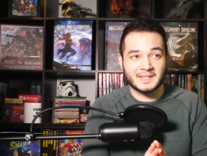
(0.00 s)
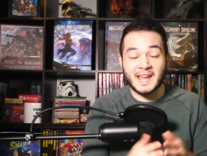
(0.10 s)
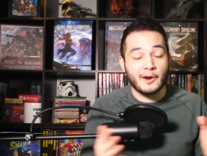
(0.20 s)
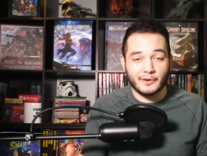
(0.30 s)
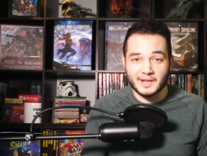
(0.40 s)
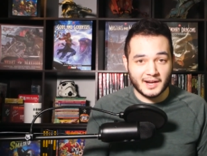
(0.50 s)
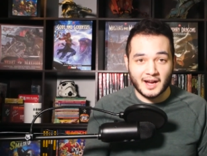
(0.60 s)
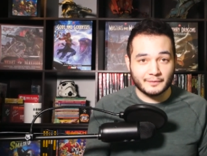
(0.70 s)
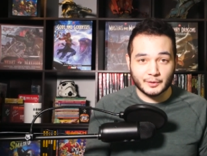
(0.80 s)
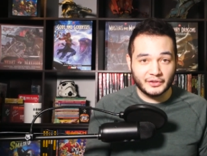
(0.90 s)
carry a
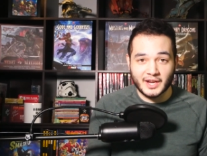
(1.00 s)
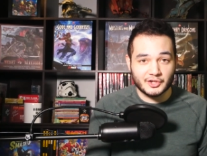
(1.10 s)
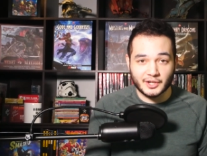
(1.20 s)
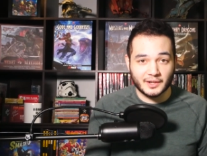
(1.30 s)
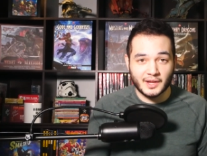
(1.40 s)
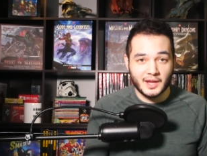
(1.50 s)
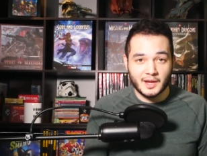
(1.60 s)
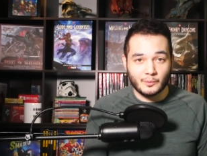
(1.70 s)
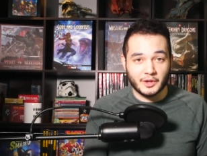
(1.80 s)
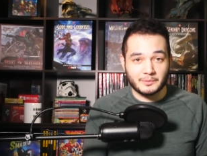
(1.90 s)
conversation
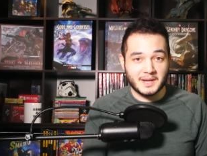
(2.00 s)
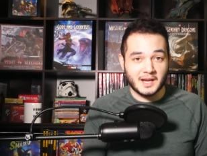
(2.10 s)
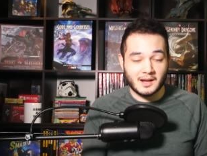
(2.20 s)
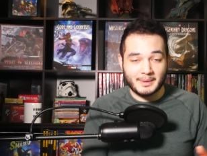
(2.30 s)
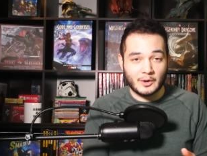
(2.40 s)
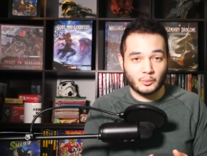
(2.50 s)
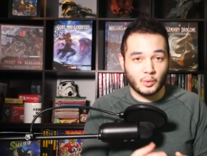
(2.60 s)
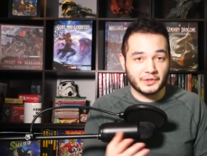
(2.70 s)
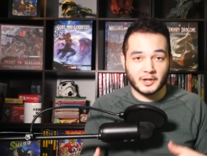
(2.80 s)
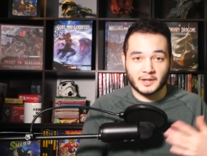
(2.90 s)
with me about
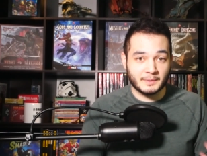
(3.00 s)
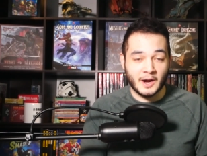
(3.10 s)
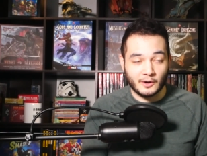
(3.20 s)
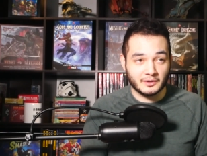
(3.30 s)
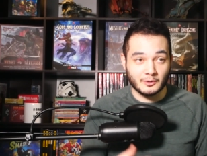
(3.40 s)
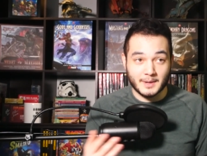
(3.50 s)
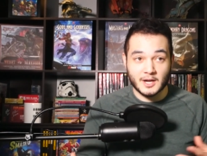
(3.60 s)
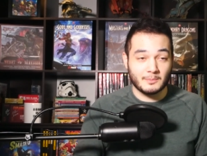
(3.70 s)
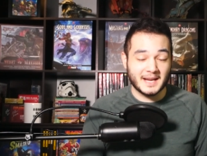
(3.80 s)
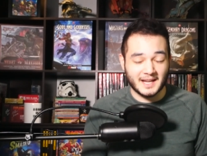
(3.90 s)
what their character
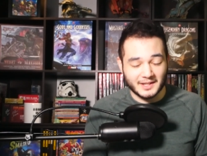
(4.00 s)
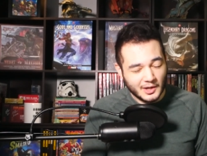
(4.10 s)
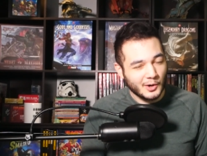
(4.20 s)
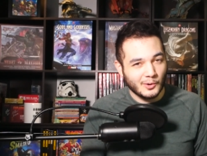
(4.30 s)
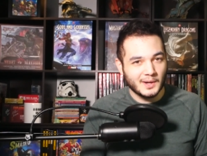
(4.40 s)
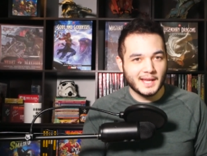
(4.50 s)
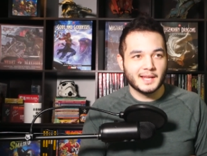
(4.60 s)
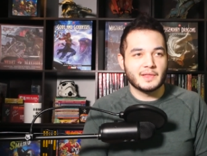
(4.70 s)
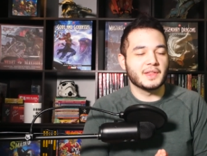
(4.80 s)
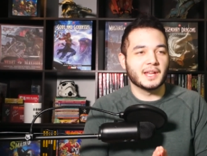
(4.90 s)
may or may not know,
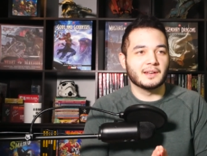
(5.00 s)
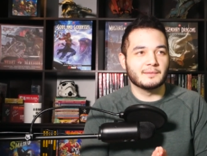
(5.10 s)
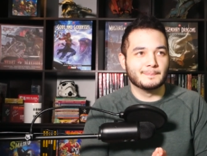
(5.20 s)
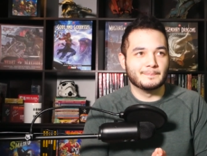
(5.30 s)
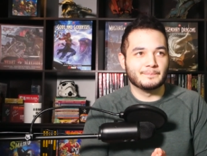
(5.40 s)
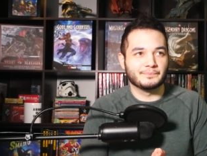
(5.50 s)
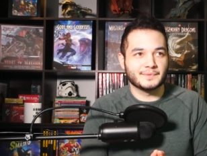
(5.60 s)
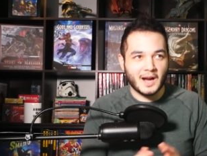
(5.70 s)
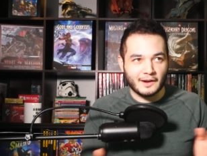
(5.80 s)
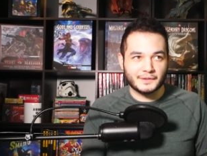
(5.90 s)
then
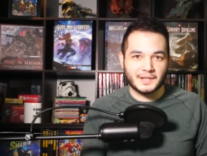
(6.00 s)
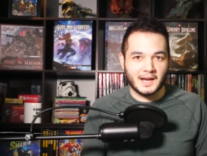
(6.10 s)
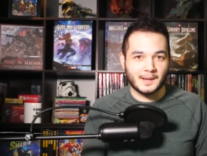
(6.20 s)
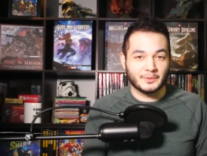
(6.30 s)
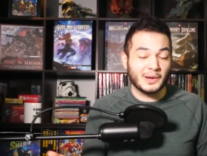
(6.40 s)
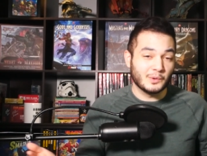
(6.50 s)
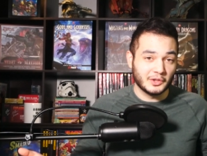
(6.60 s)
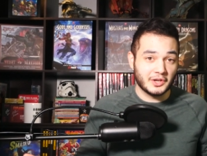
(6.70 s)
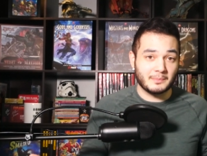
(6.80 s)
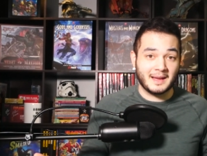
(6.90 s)
oftentimes I
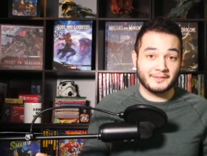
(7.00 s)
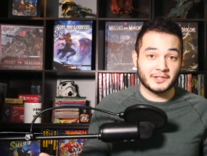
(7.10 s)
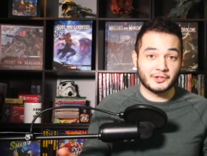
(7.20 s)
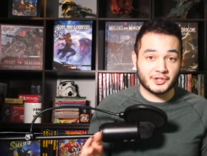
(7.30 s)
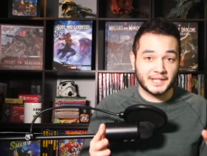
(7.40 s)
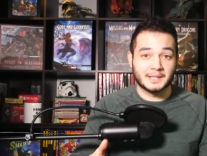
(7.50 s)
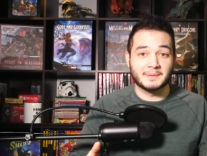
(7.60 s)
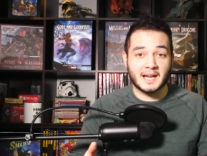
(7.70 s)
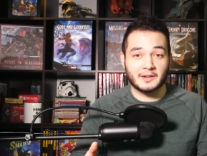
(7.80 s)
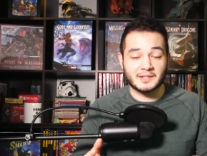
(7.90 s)
will end up having to shut
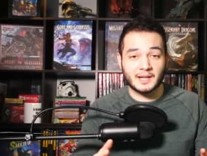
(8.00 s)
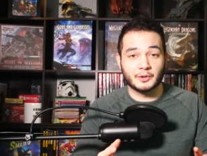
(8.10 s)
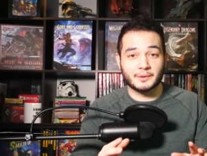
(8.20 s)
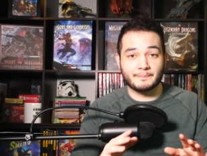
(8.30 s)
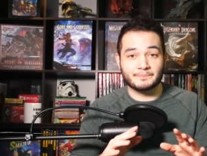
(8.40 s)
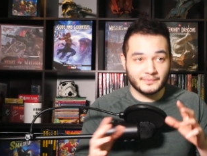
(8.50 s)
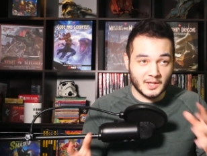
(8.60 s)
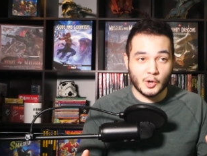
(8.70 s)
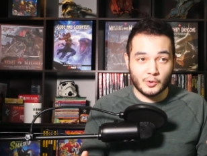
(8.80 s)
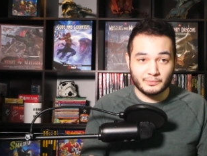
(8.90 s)
them down and tell them,
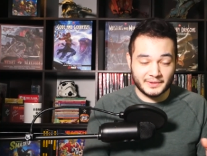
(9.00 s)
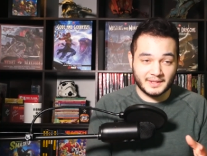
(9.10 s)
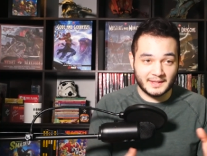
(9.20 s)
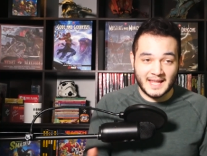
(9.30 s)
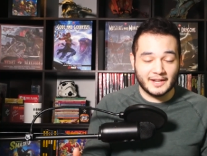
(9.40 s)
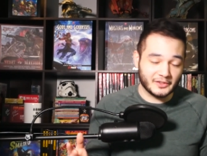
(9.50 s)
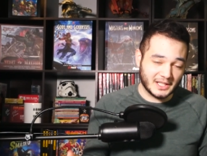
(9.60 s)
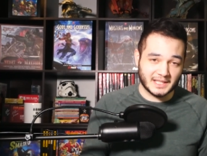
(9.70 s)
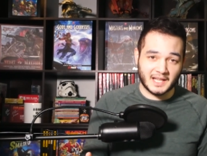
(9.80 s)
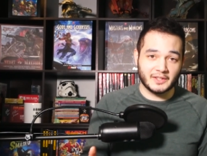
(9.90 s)
no, that is
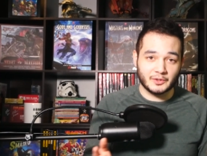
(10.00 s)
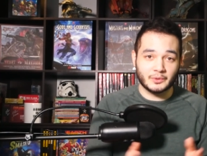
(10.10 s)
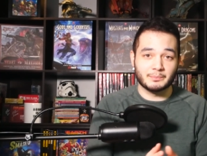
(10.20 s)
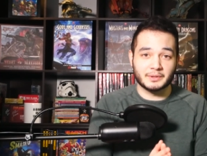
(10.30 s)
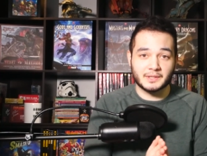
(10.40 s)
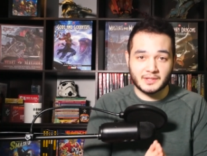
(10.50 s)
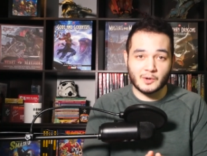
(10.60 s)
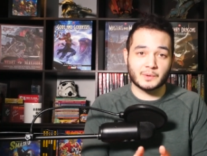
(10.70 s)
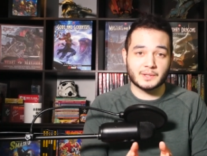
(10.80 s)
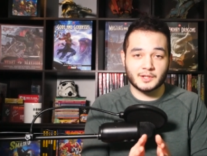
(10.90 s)
not the case. You simply
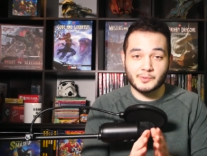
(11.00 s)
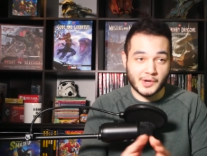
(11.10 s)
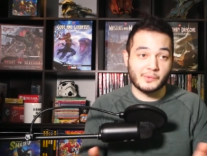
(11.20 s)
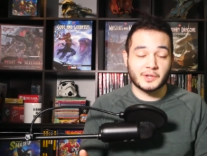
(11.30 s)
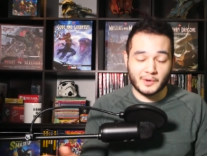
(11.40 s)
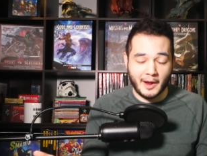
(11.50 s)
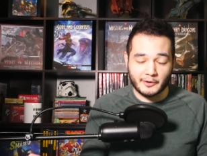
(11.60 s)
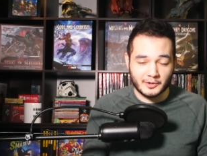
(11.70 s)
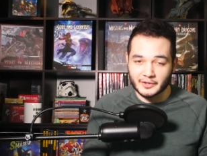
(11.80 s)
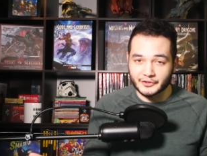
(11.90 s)
don't. You don't. Your
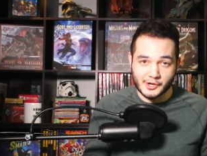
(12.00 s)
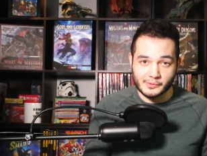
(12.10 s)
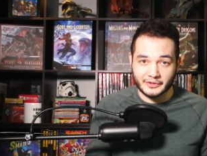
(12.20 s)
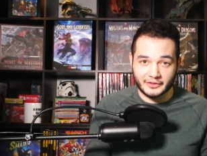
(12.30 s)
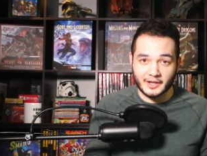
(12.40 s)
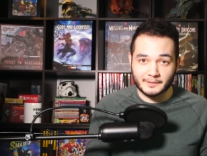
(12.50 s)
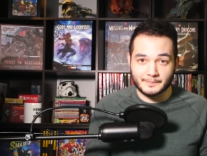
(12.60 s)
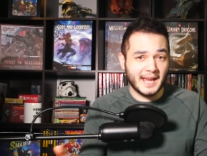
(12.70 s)
character doesn't know this thing.